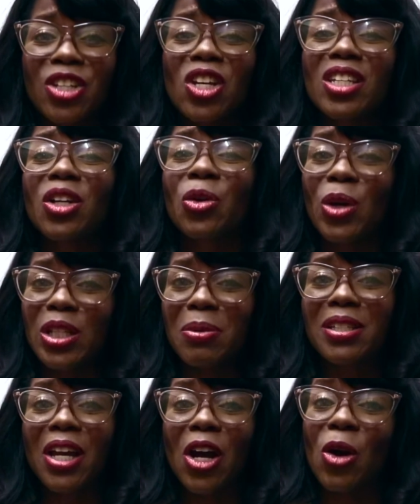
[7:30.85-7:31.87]
Just a
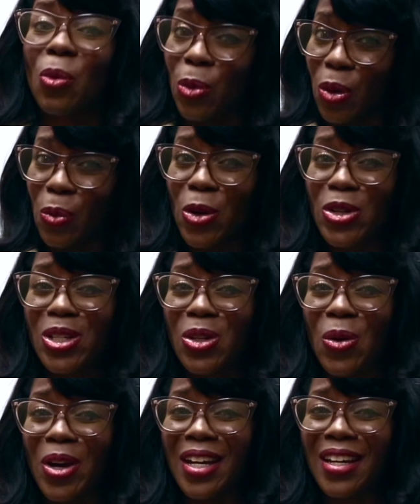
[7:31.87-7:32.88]
Christmas Carol real world
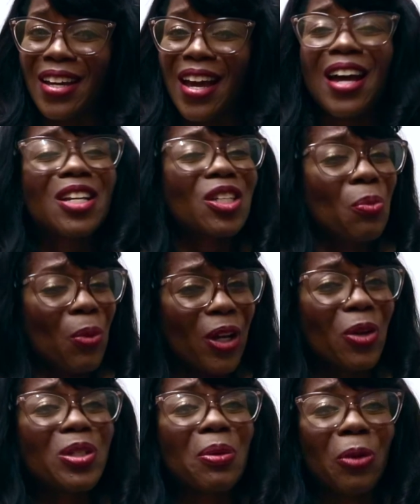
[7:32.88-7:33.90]
story to bring
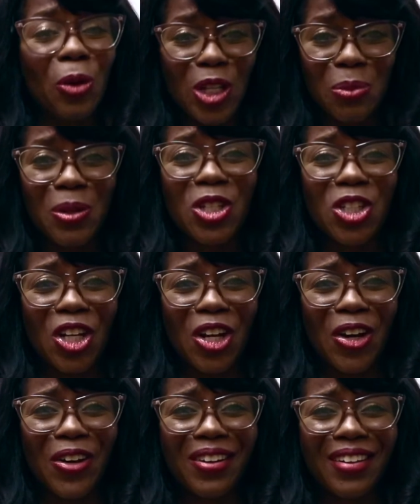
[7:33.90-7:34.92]
you some Christmas
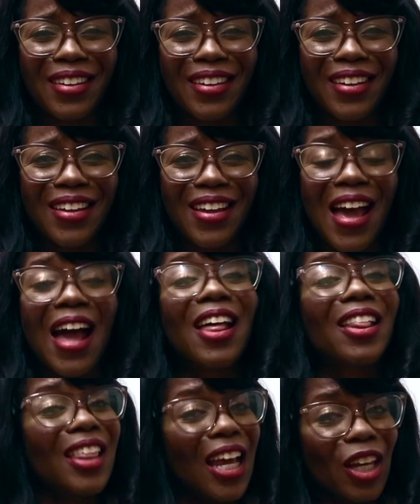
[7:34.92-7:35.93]
cheer.
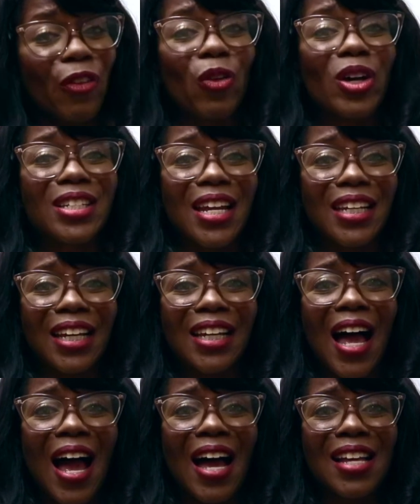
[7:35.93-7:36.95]
Thank you for attending
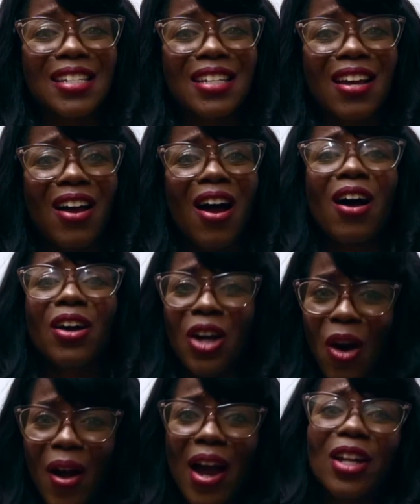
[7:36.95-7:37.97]
class.
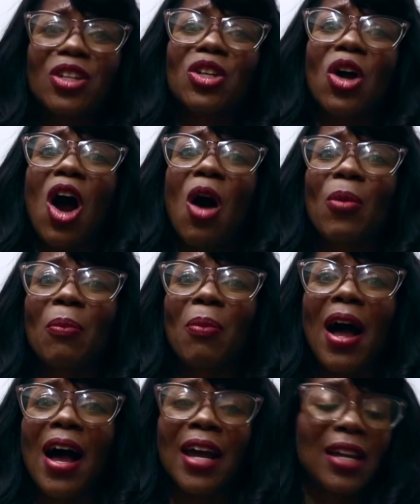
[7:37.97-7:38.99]
Go ahead and do your homework
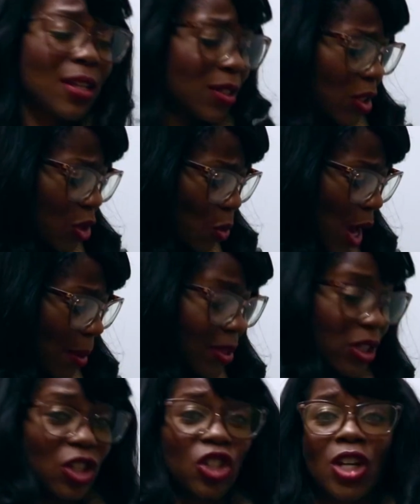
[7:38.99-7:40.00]
by subscribing
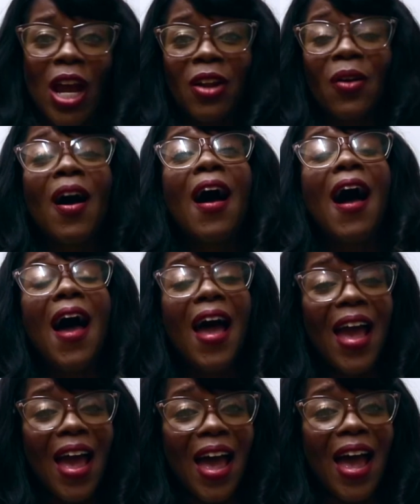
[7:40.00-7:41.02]
to this channel
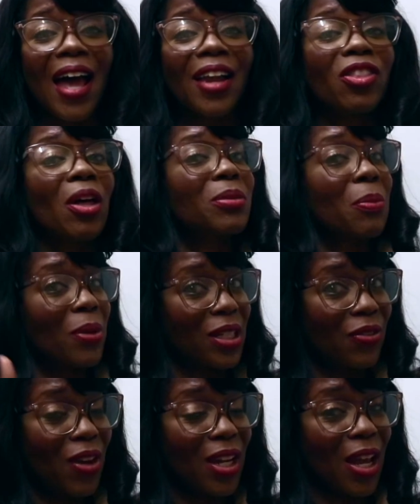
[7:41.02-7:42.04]
and thumbs up in
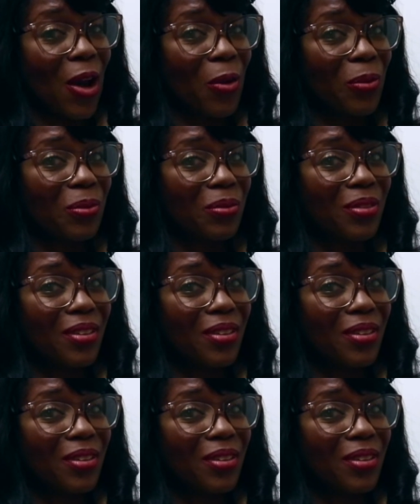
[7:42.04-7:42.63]
this video.